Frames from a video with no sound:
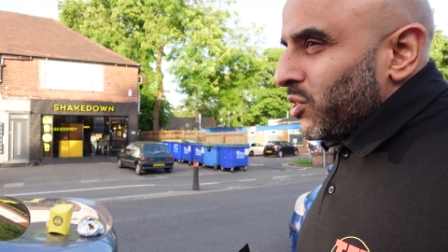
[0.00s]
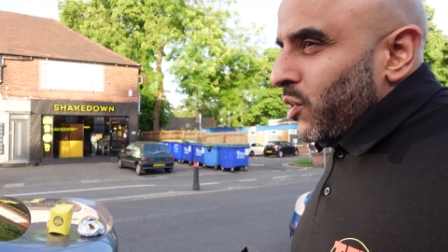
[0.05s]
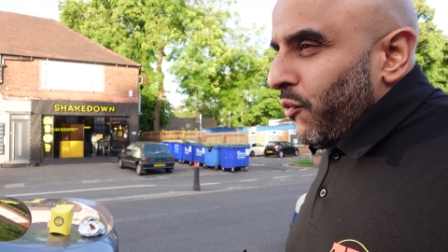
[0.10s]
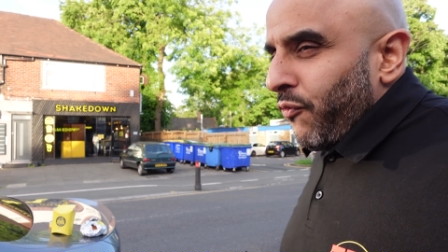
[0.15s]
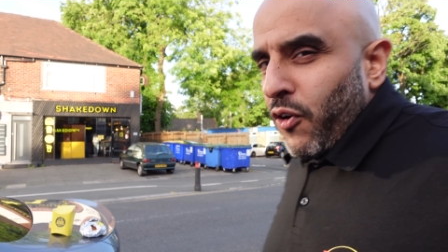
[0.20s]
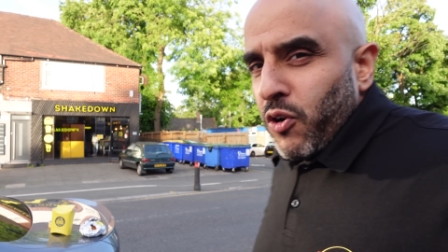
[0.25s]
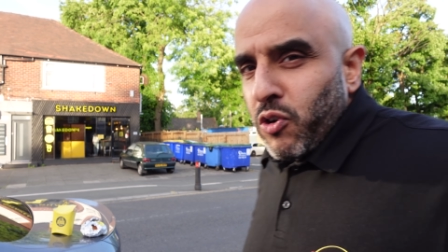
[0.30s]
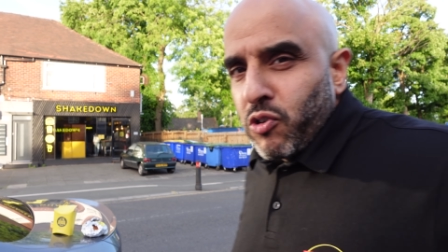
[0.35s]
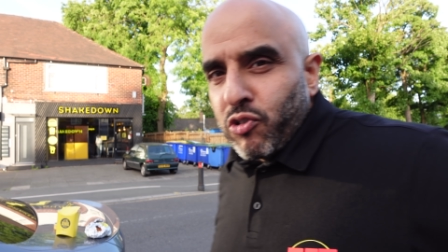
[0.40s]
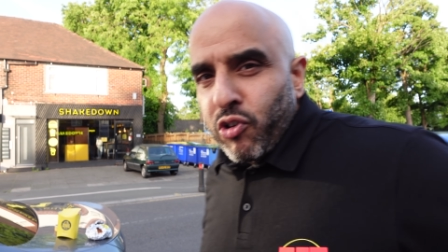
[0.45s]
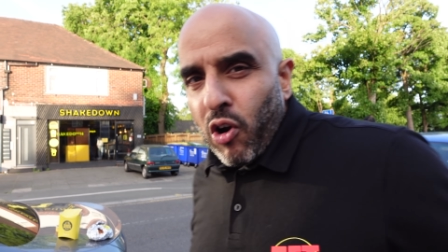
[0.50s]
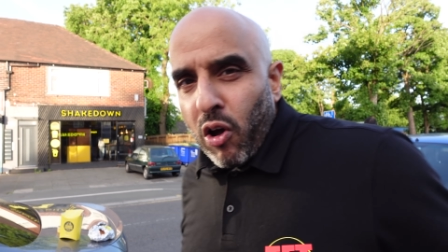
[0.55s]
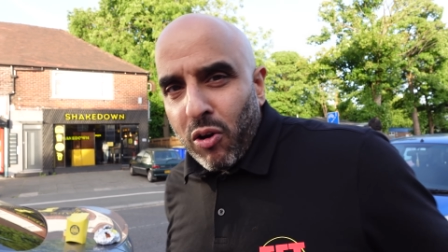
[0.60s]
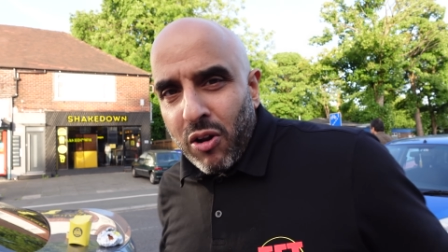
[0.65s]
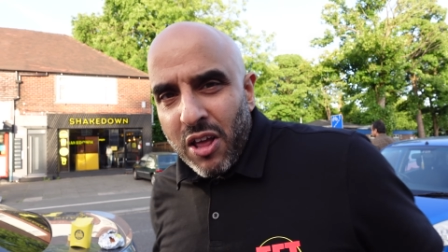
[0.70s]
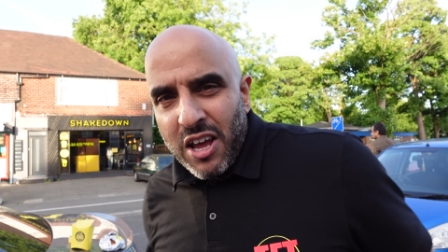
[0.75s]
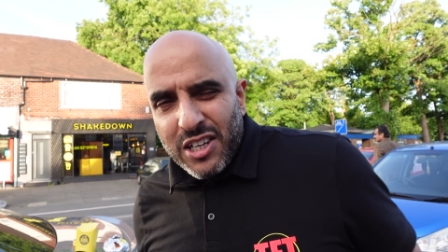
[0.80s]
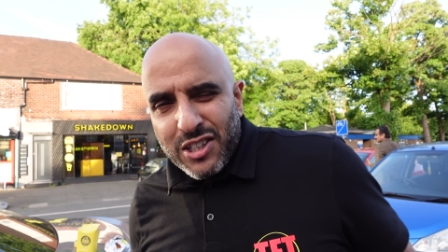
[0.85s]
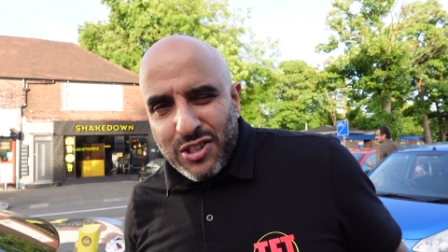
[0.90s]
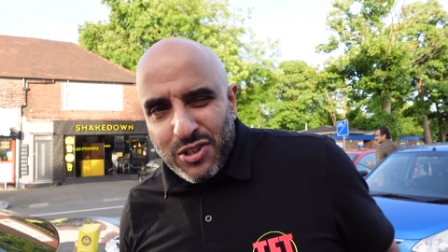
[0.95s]
the Food Troll
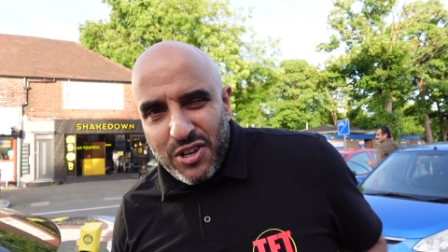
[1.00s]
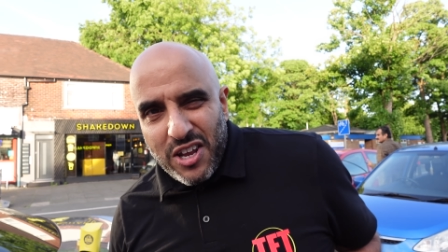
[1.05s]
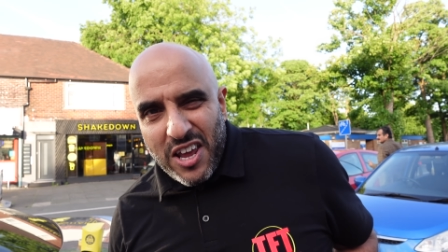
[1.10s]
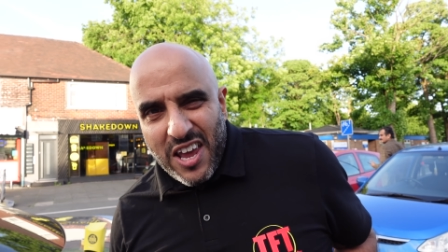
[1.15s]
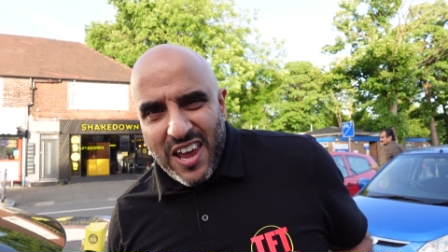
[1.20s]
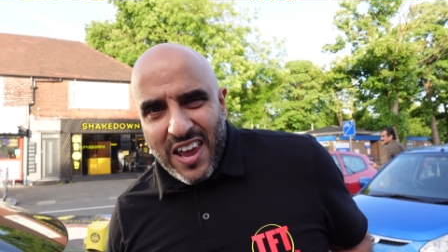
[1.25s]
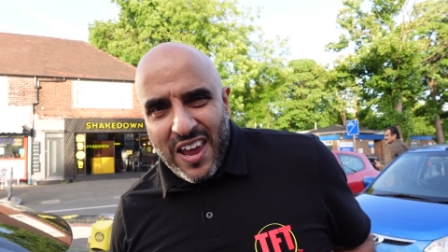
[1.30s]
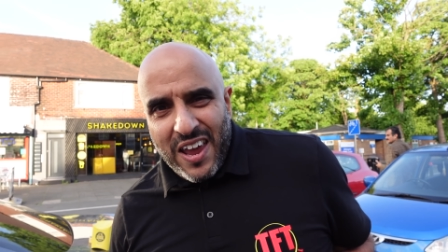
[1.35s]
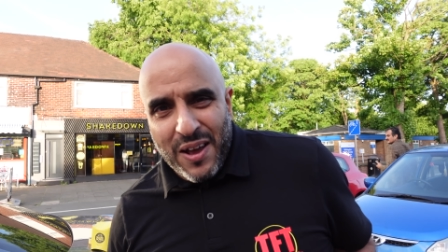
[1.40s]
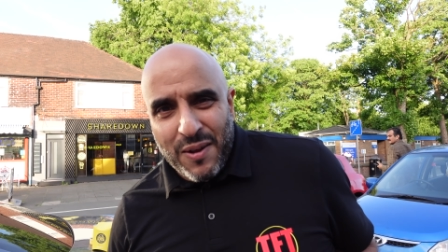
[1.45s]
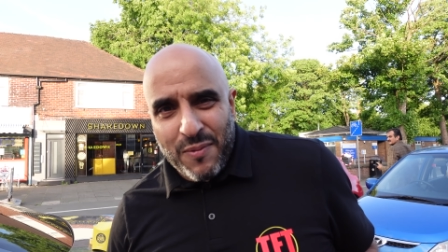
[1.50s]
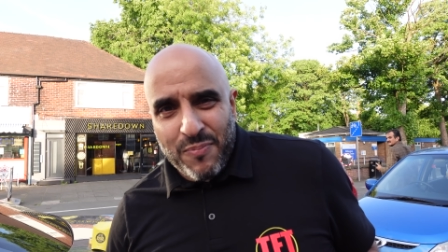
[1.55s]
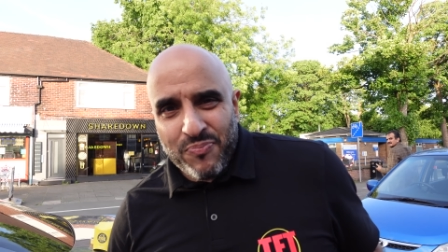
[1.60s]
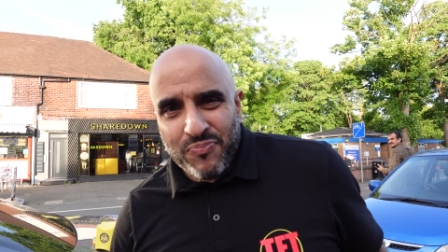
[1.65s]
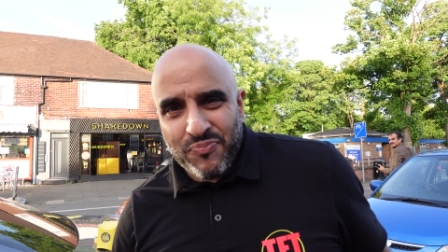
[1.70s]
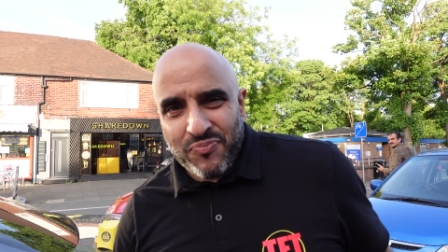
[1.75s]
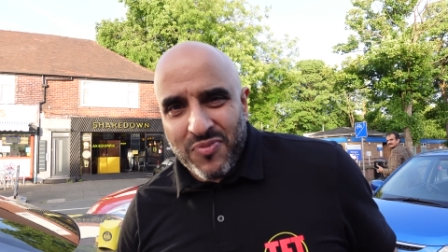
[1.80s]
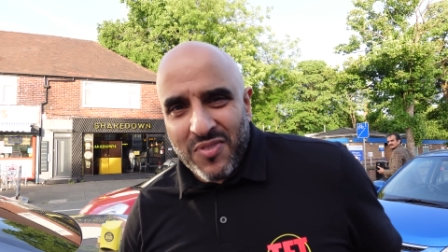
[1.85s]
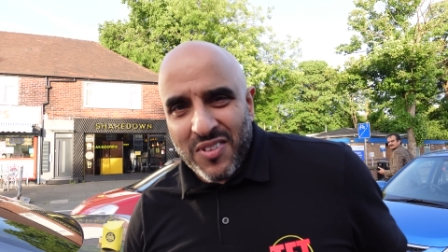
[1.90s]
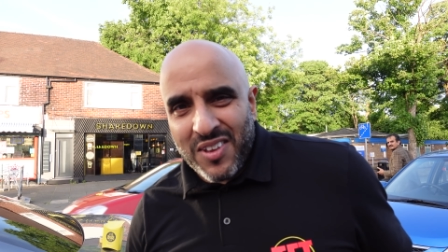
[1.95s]
today.
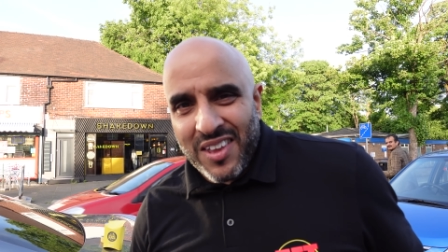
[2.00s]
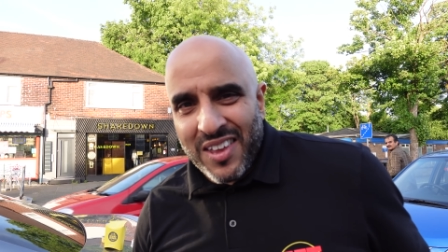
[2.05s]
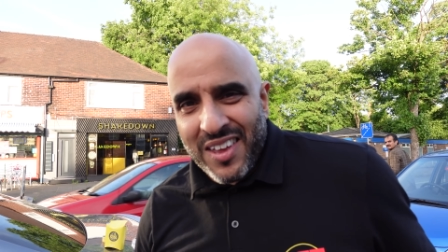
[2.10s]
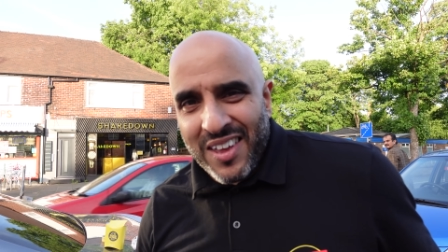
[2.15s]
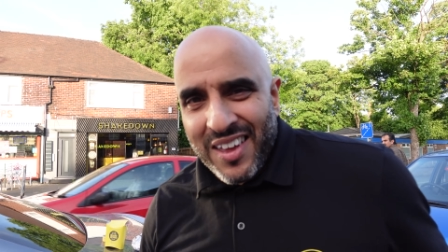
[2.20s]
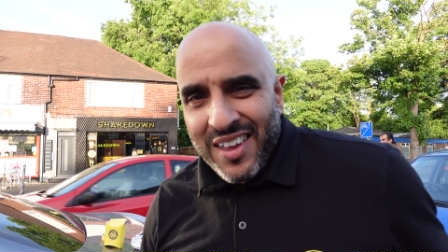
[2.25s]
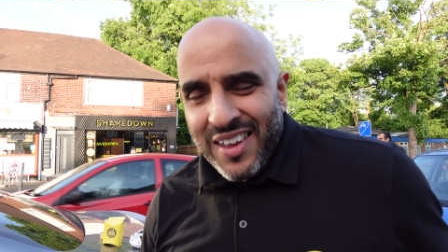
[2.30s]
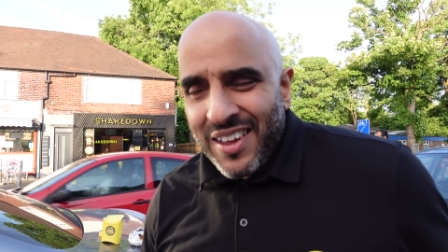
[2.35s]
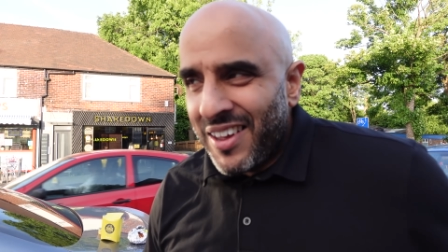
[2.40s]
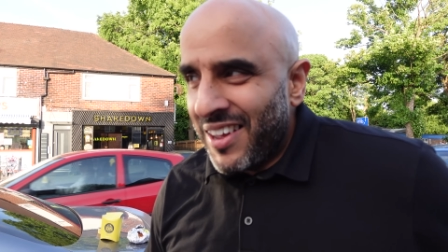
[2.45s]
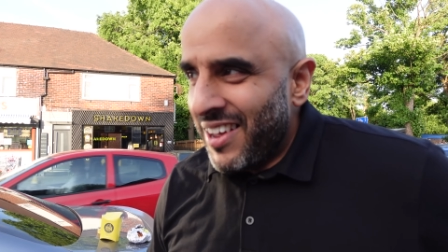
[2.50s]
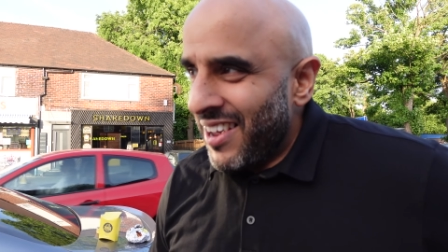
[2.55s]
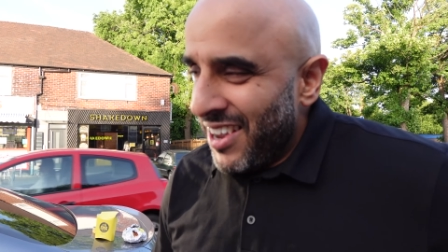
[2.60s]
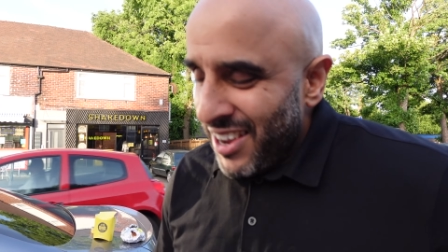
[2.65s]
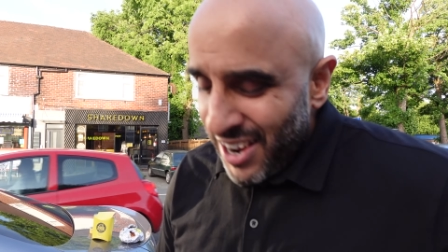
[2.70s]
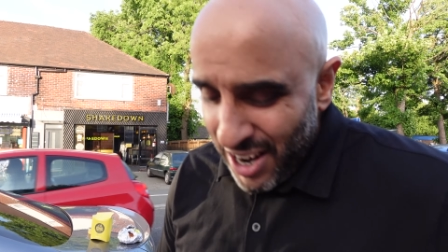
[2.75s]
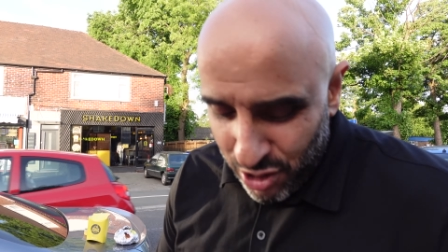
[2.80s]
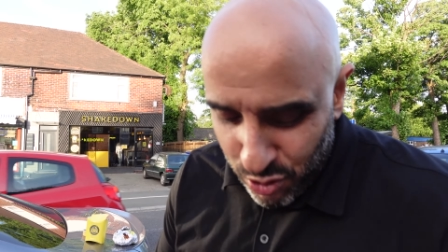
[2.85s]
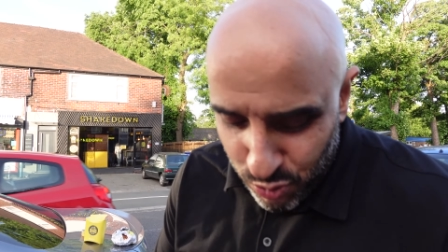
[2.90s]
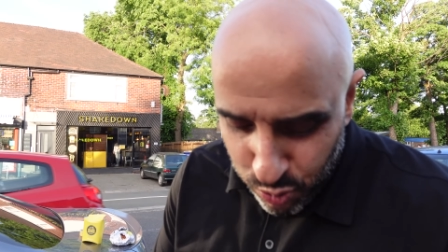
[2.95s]

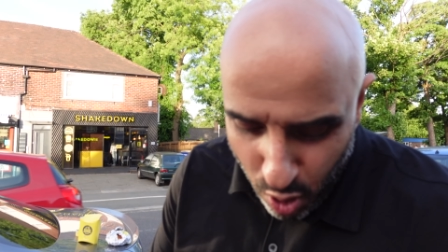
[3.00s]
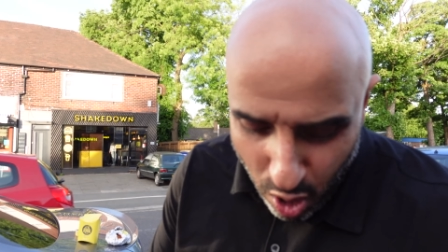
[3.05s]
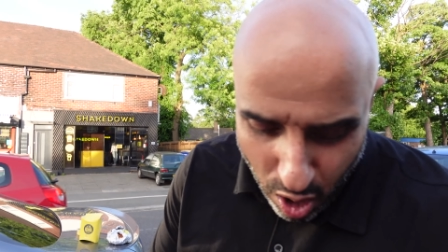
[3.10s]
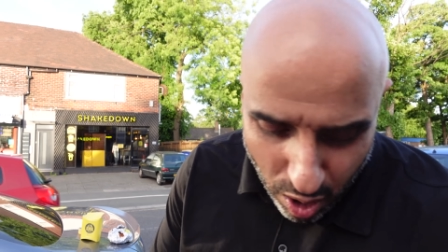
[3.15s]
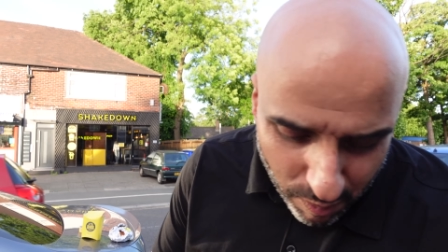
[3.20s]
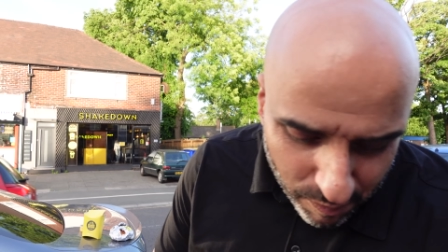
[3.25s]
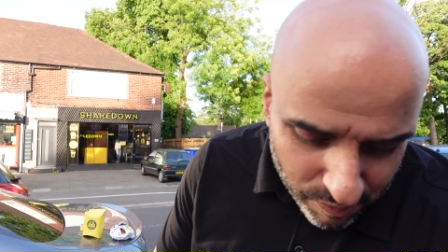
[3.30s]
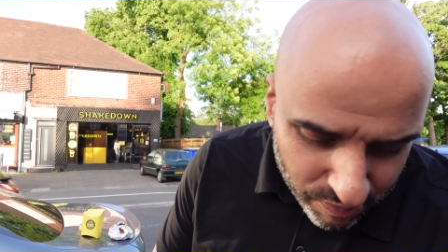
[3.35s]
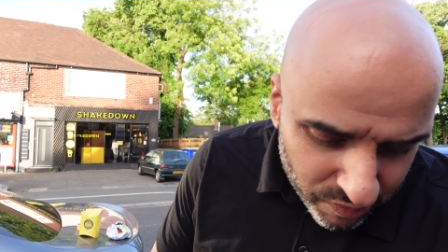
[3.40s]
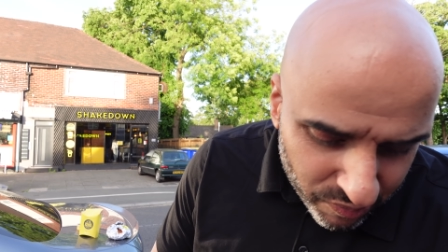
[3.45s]
It's what,